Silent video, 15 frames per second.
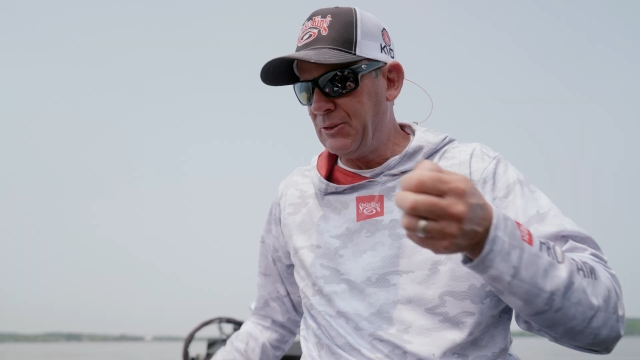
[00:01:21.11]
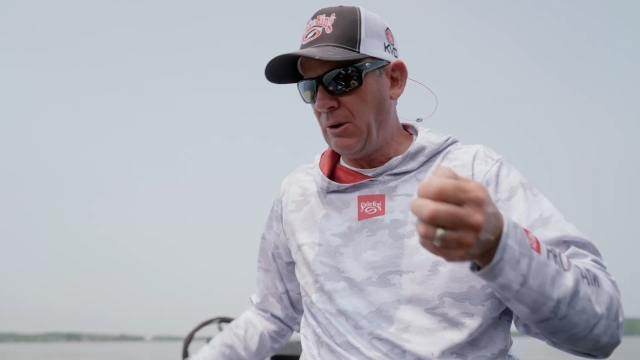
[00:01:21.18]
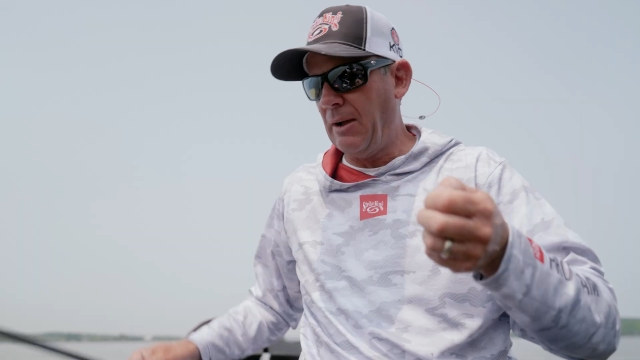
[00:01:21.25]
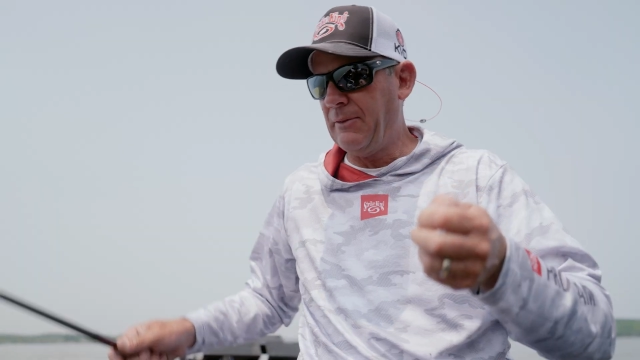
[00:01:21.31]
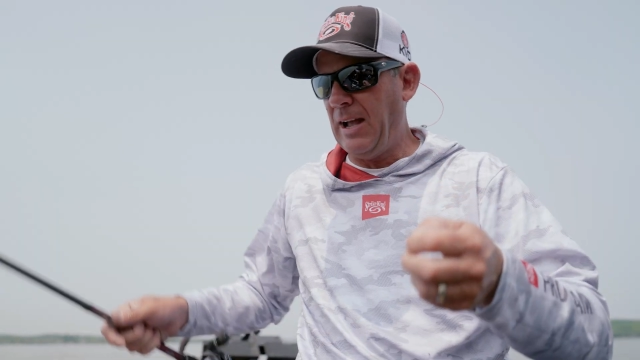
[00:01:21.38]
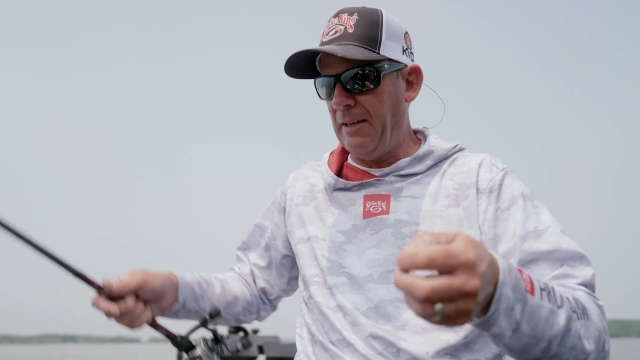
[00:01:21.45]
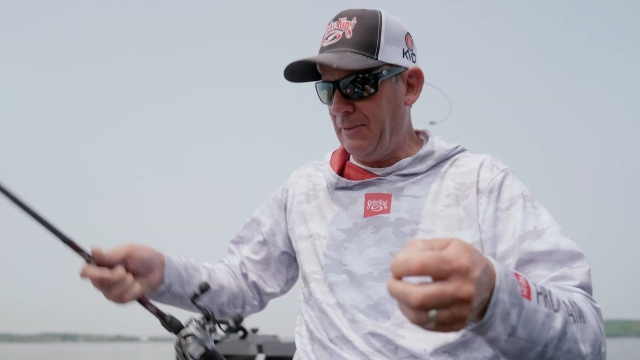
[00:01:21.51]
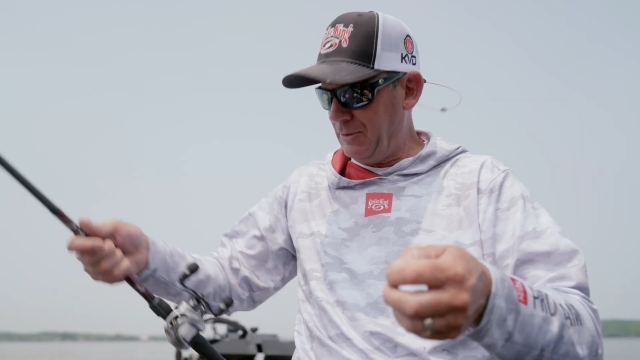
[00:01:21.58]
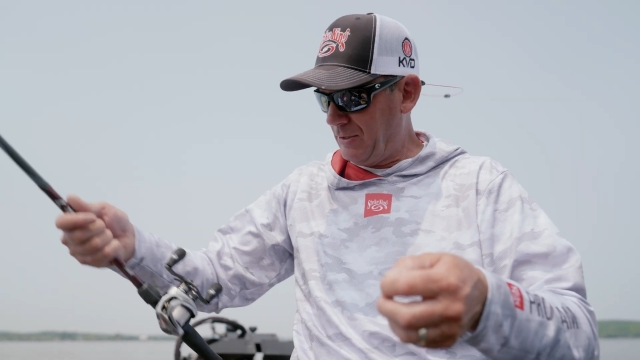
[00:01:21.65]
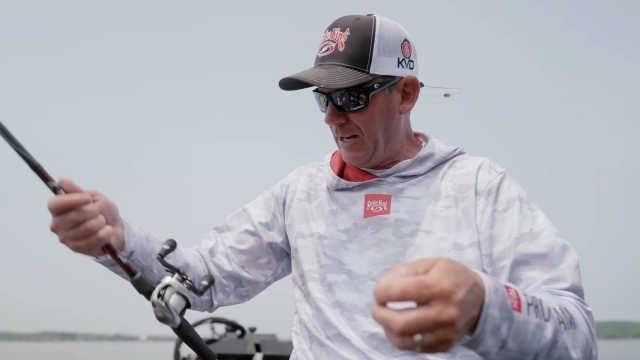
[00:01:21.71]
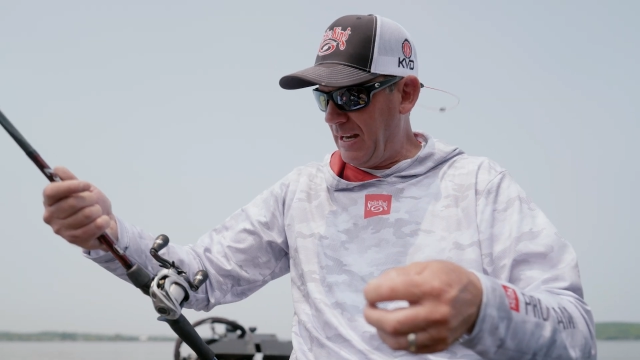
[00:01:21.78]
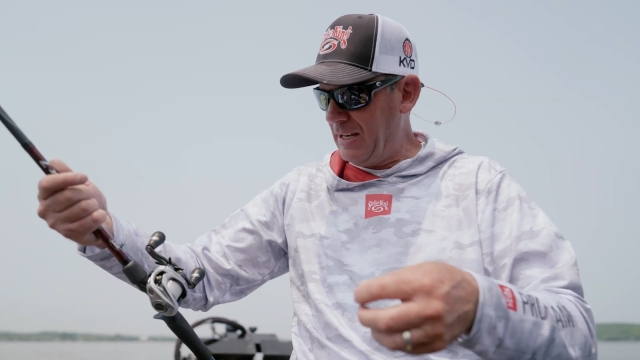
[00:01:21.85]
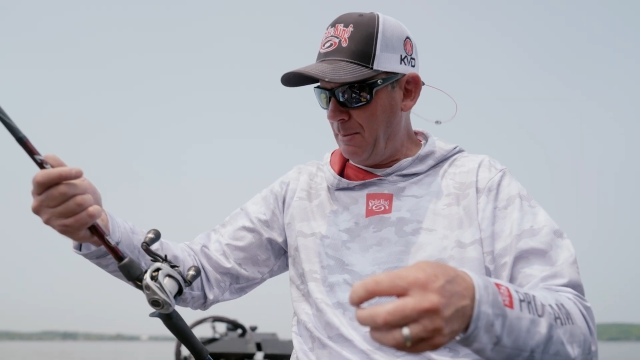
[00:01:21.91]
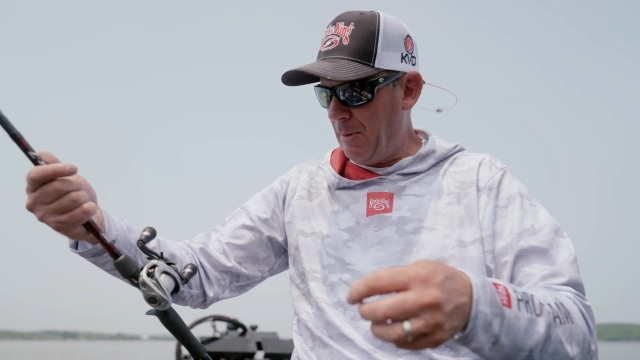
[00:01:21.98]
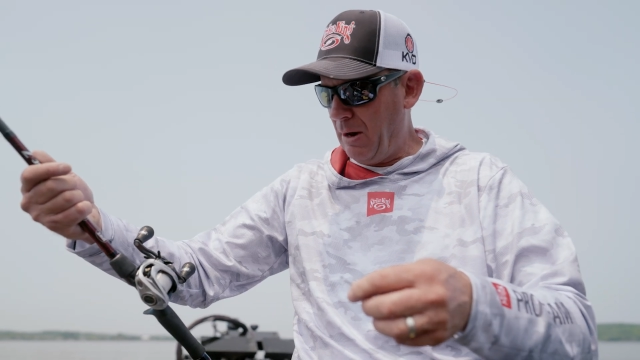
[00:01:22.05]
So I've got this
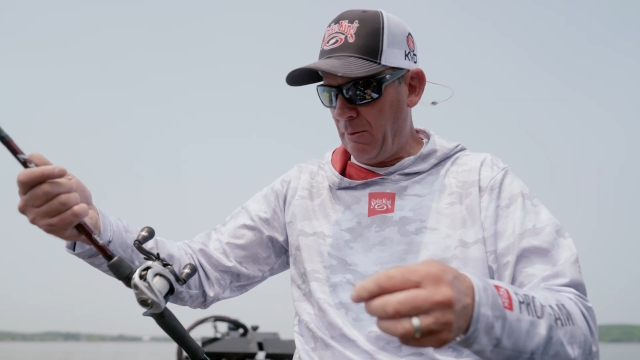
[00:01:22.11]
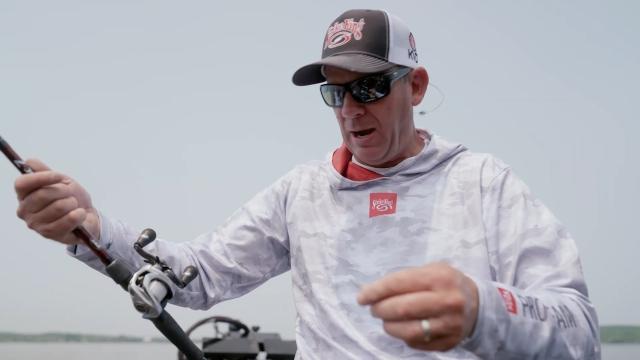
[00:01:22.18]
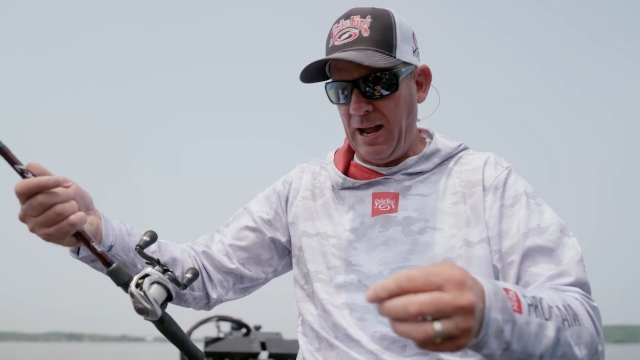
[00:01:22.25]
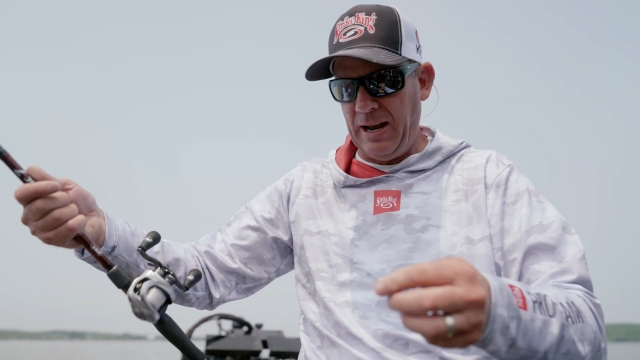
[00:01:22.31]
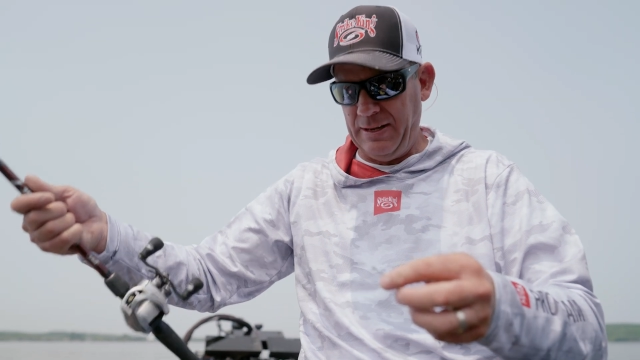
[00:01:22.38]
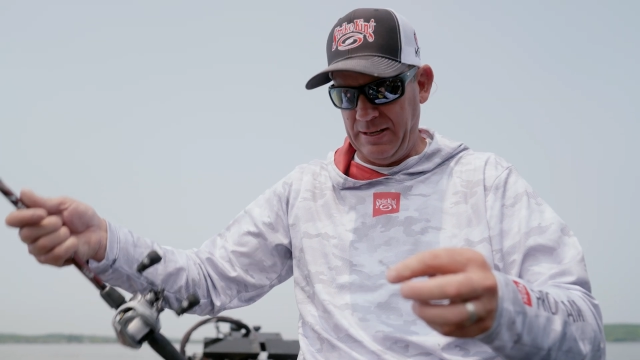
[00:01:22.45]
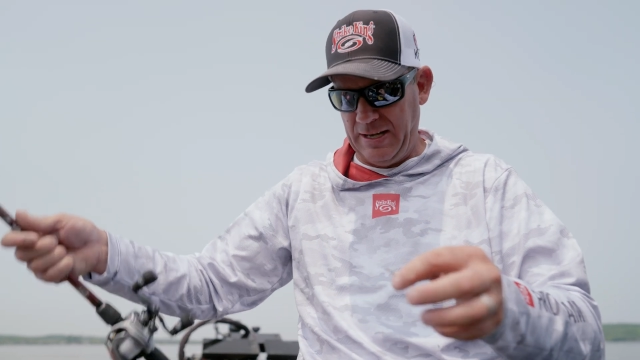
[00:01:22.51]
tied to my rod.